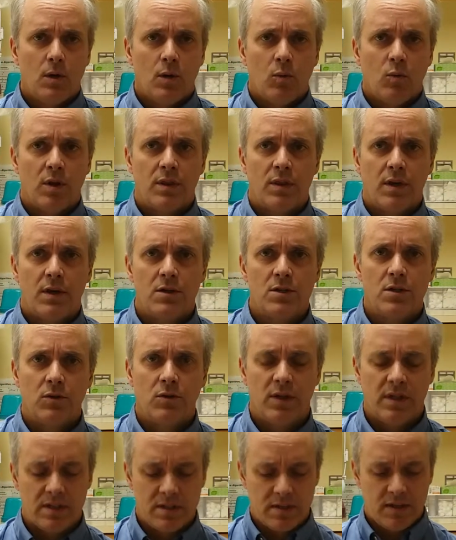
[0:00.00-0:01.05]
What they're
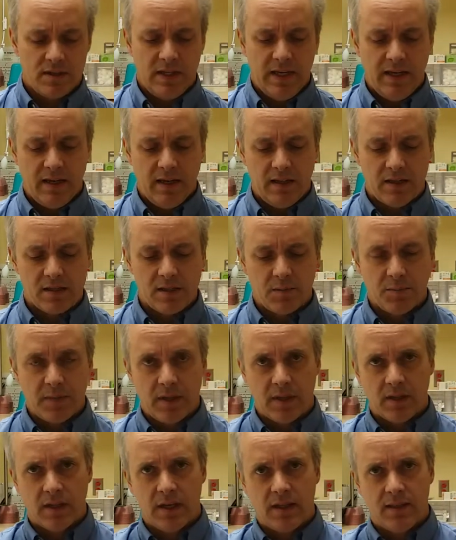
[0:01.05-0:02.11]
doing is they're taking
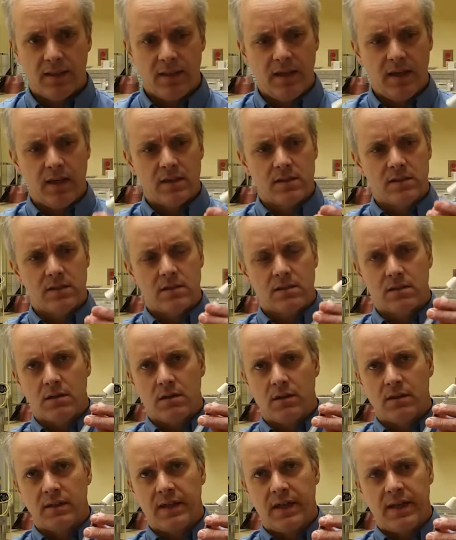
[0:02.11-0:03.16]
something like this. This is
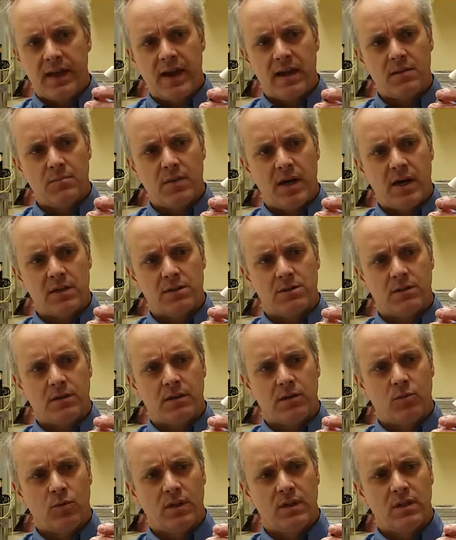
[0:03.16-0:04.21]
called an Atomizer,
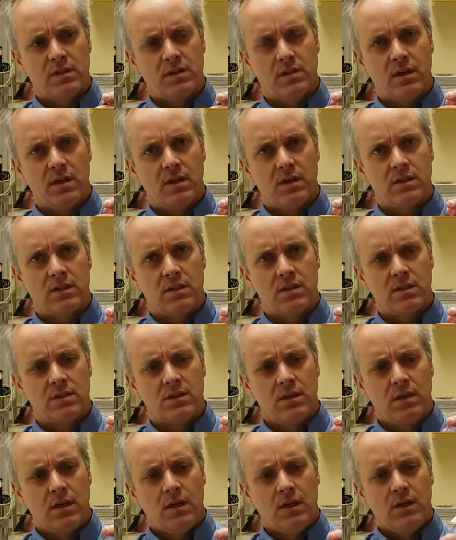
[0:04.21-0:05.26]
and what this does is
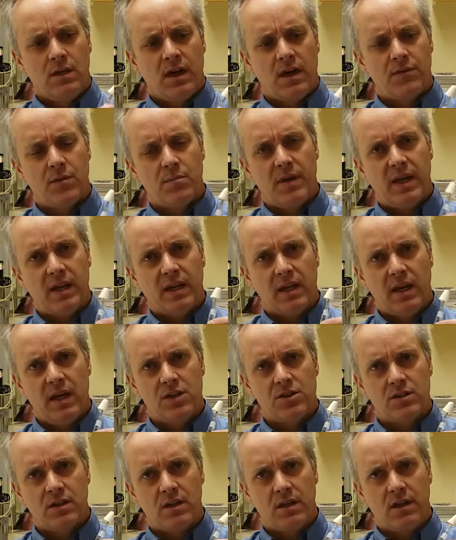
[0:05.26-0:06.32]
you have the
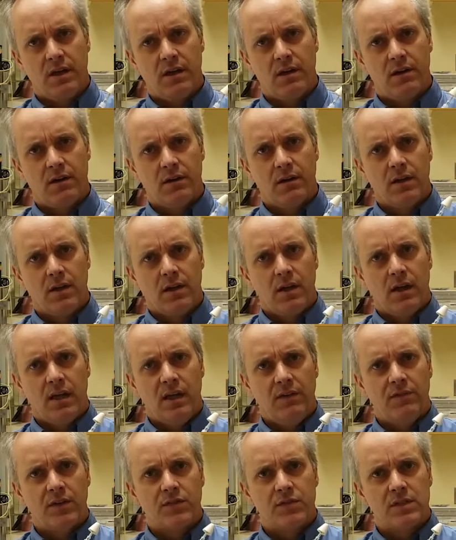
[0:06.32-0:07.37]
medication in here, and
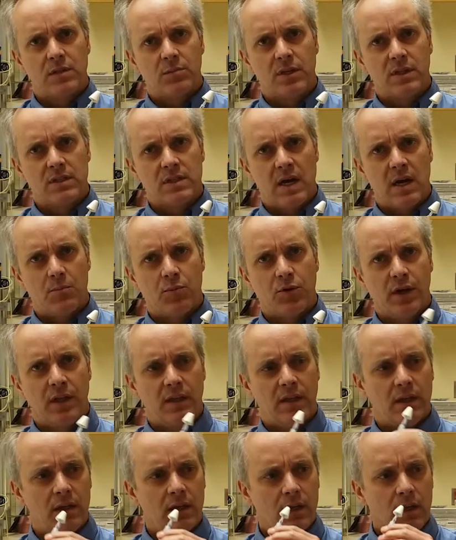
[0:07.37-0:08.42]
even if somebody's not
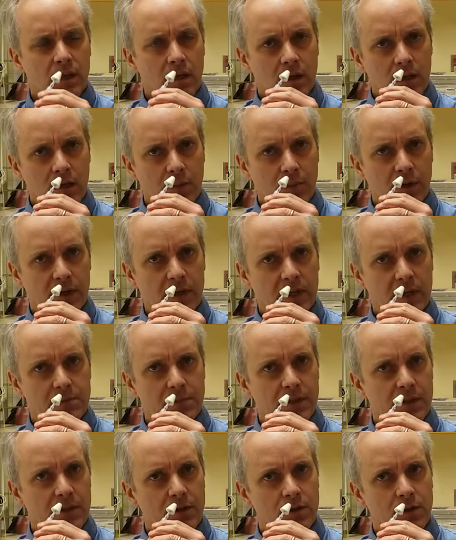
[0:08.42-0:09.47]
breathing, you put it up
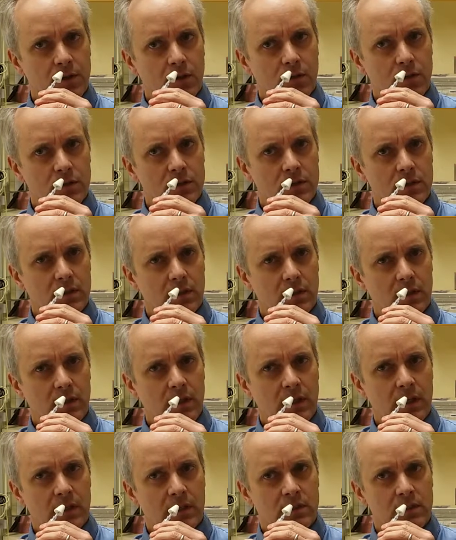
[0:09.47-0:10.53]
to their nose,
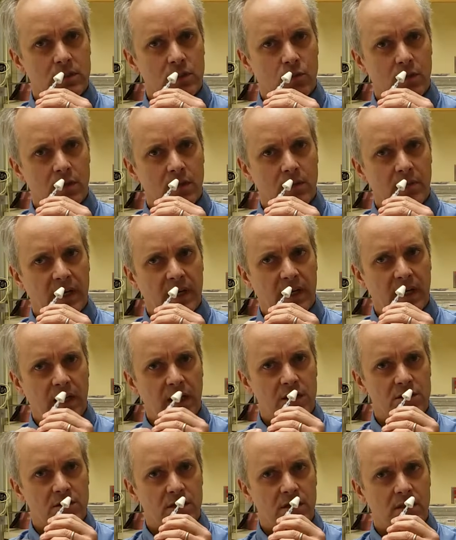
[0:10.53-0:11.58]
you can squirt the
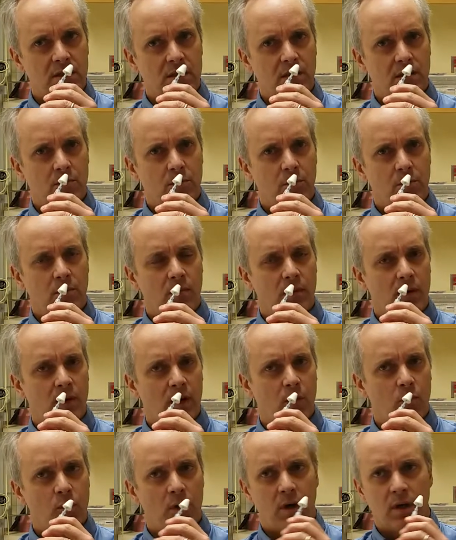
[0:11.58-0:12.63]
medication in
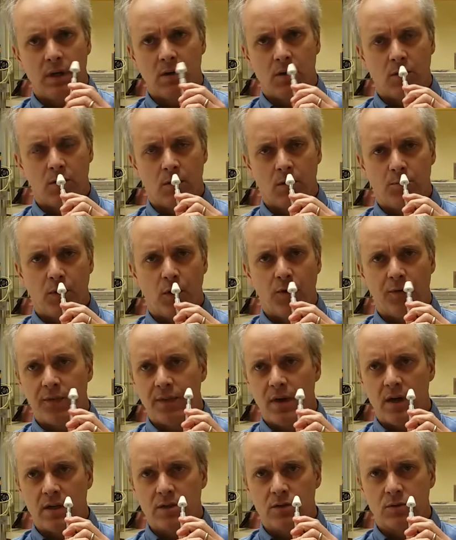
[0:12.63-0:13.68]
one or both
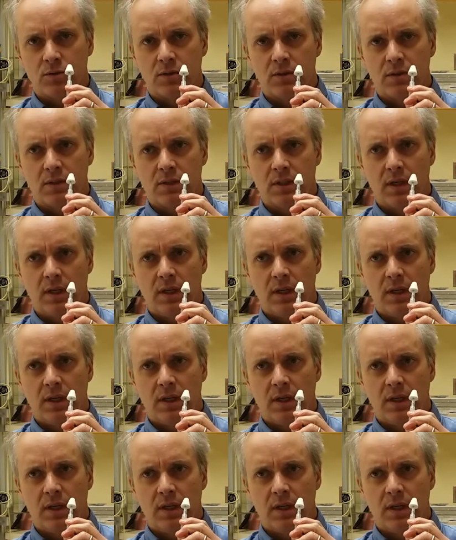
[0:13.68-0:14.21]
nostrils,